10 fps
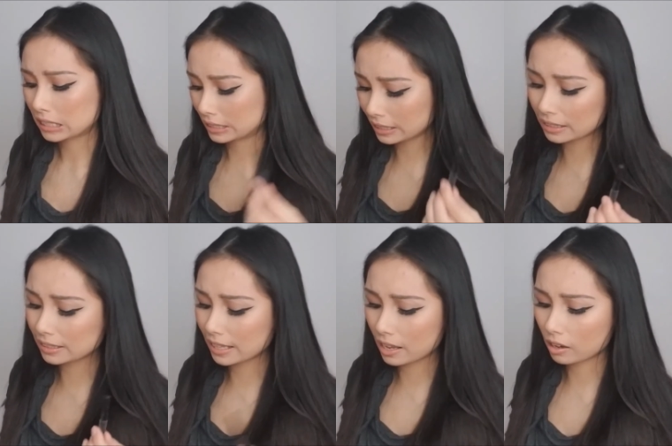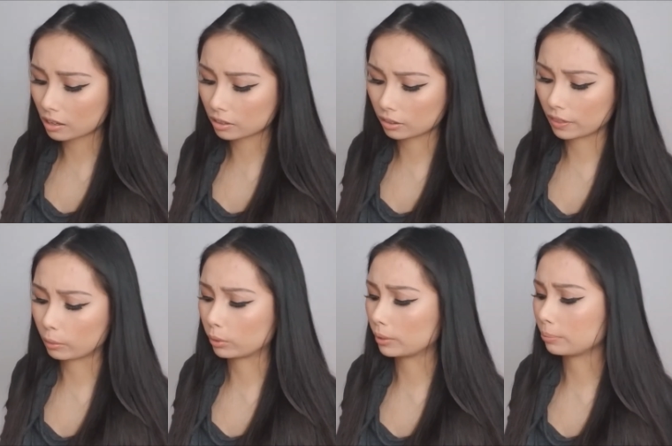didn't stay on, or they
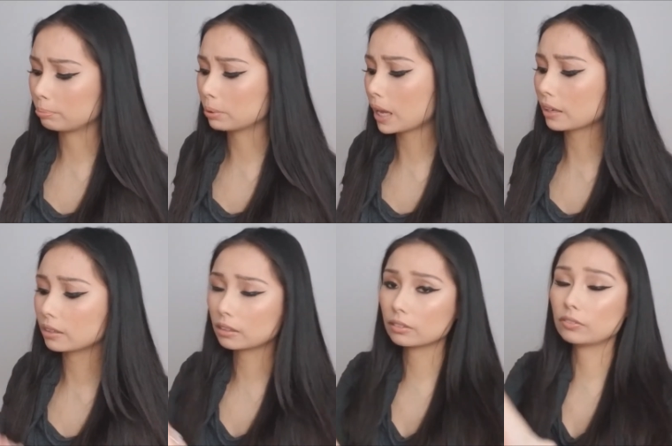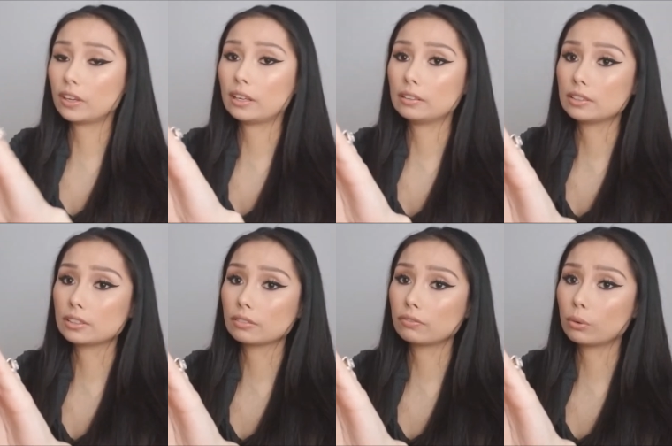weren't black enough, and the
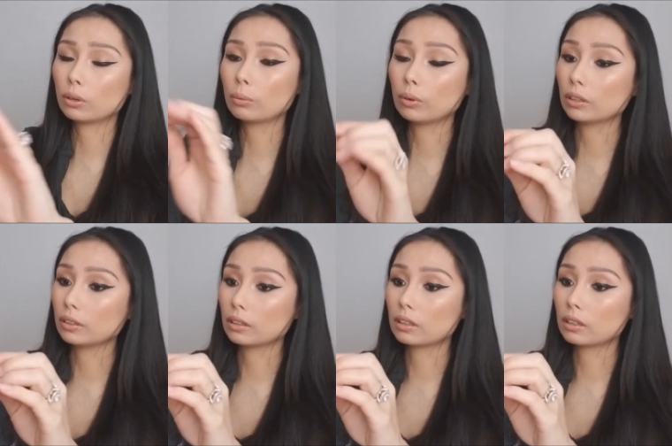Sephora one,